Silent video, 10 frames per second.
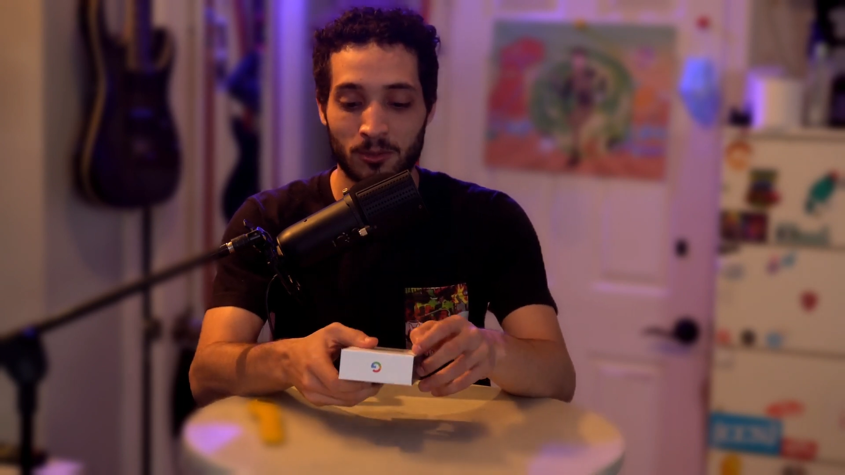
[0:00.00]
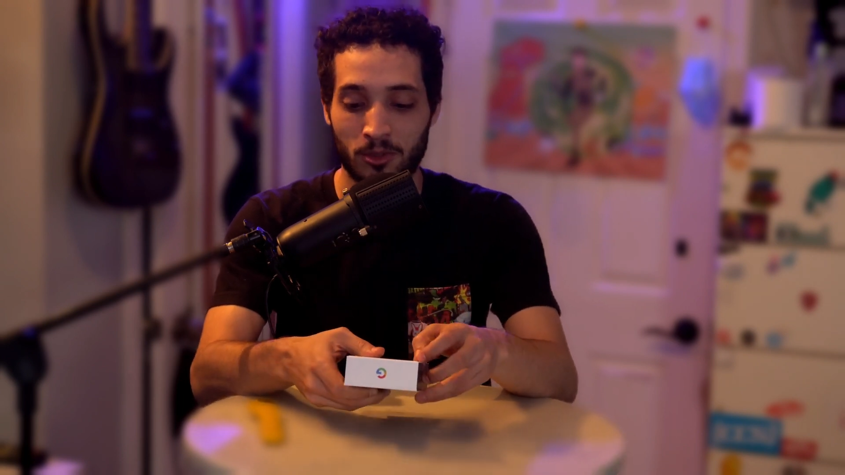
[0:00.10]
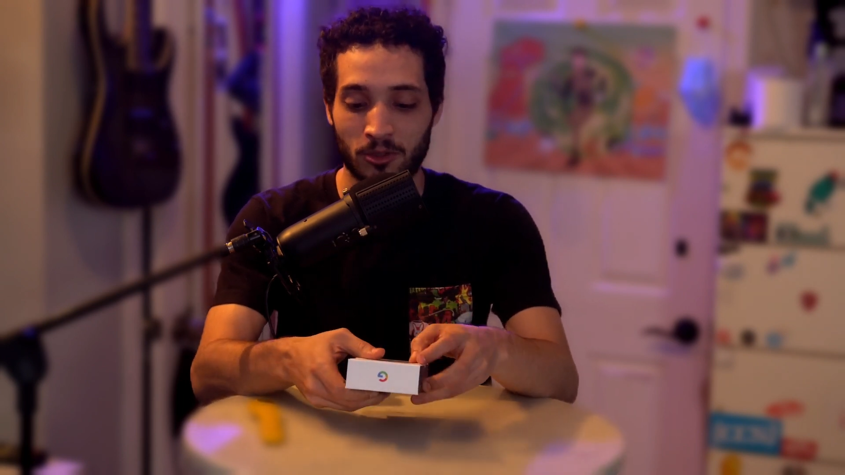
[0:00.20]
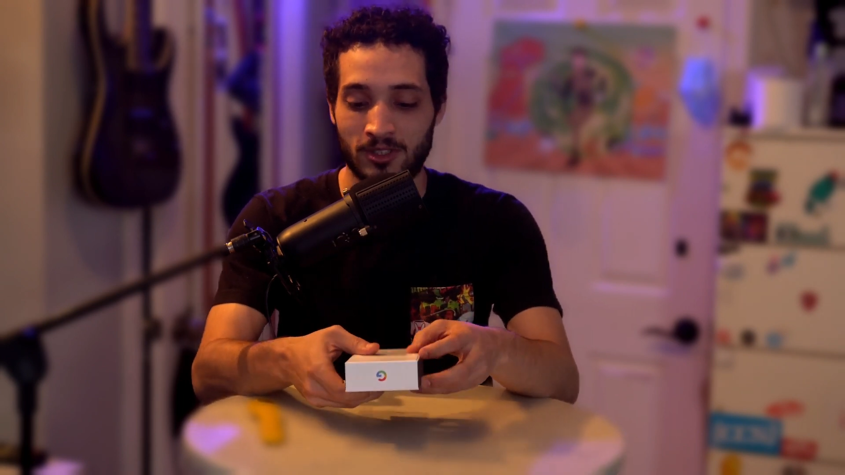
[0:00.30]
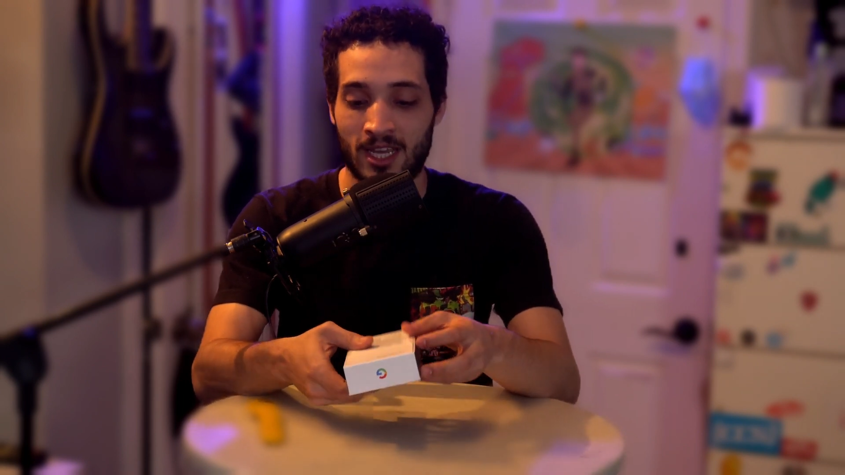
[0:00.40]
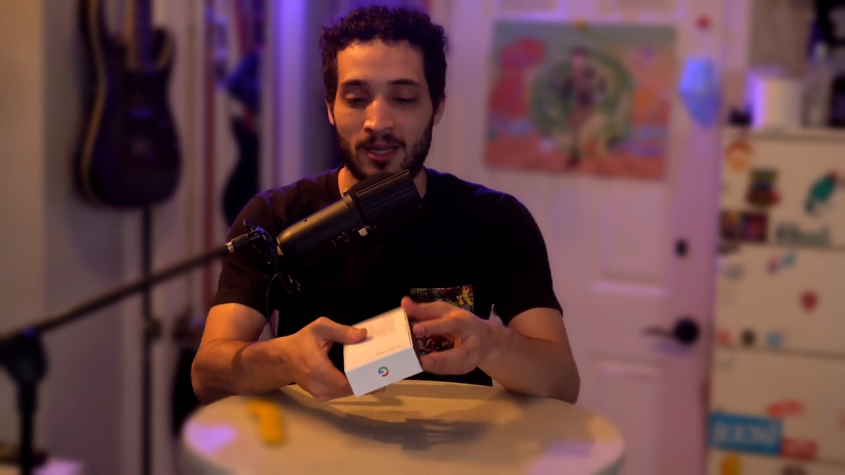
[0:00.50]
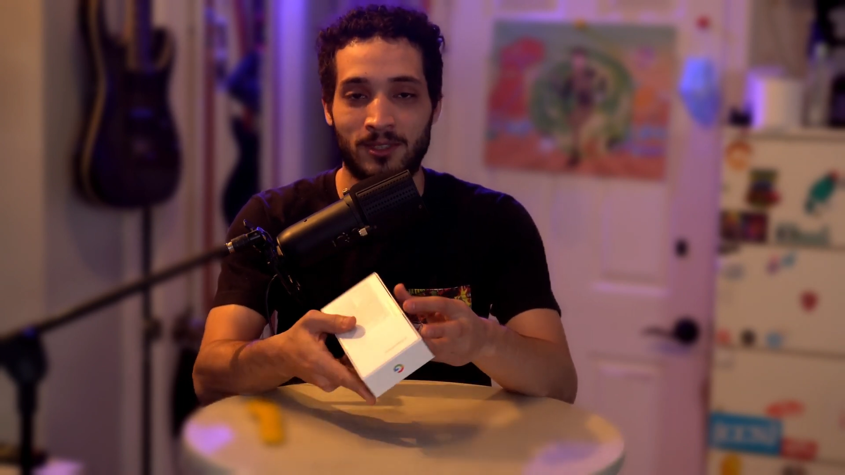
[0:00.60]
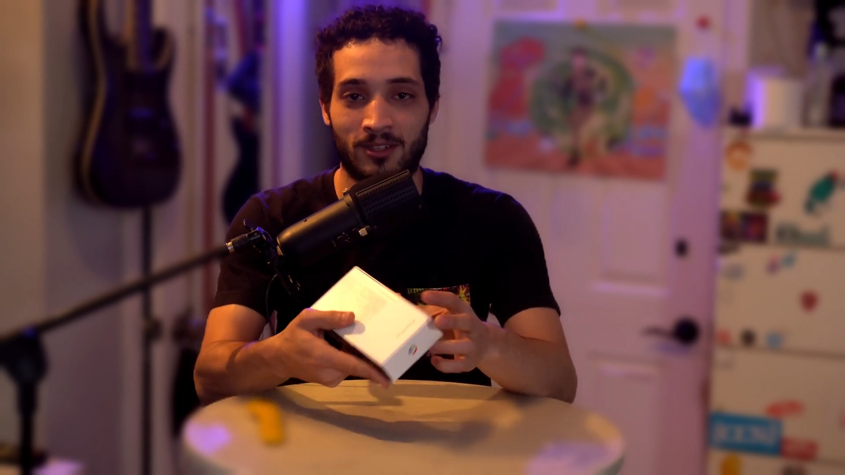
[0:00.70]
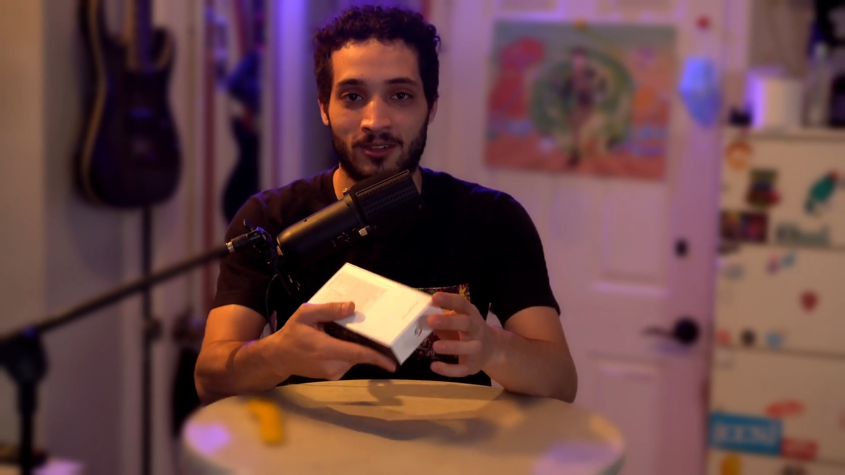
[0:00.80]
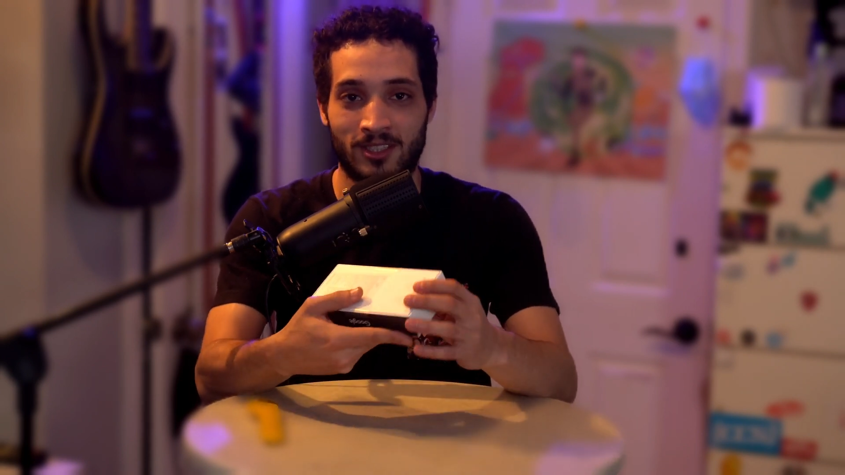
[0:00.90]
pull tabs
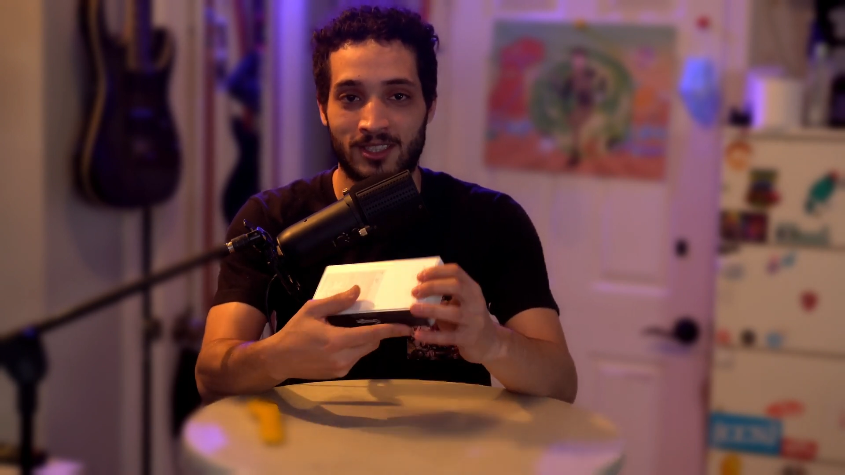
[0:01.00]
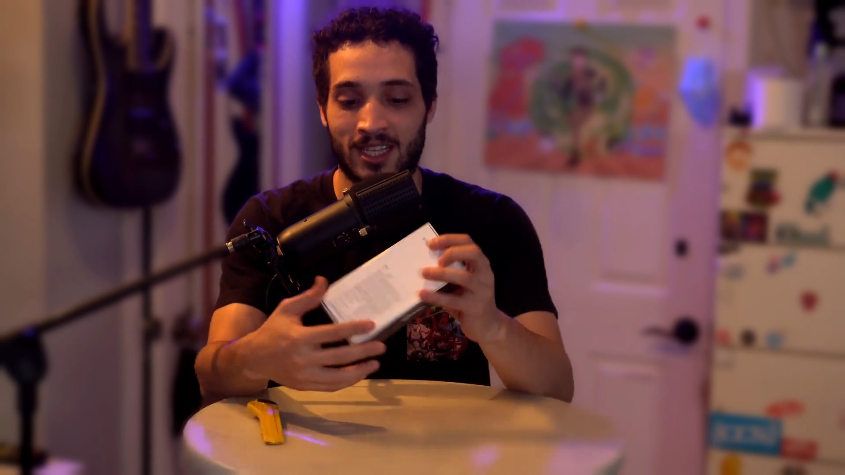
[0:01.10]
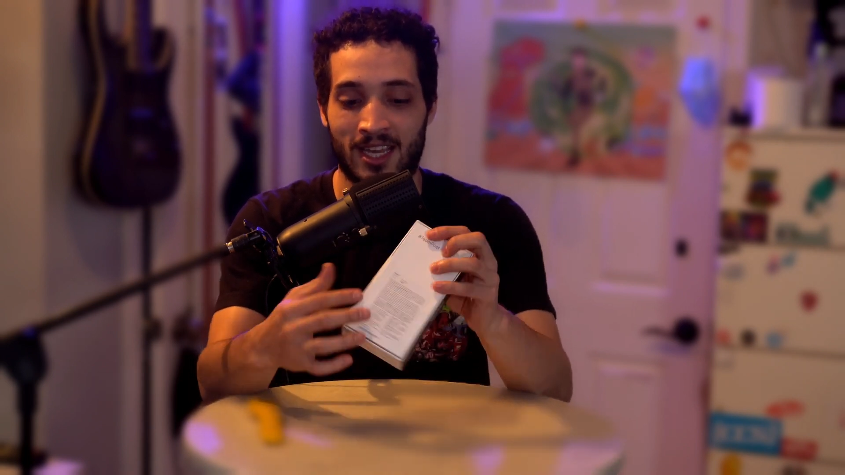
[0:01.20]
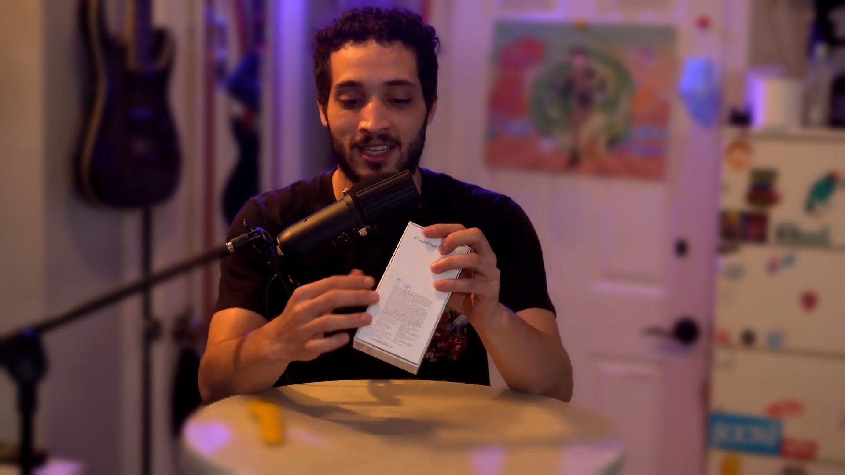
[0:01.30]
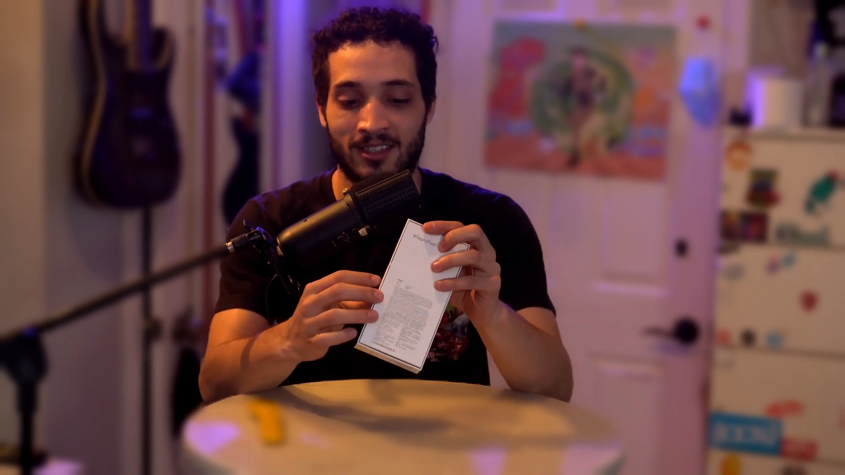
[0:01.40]
here on the side.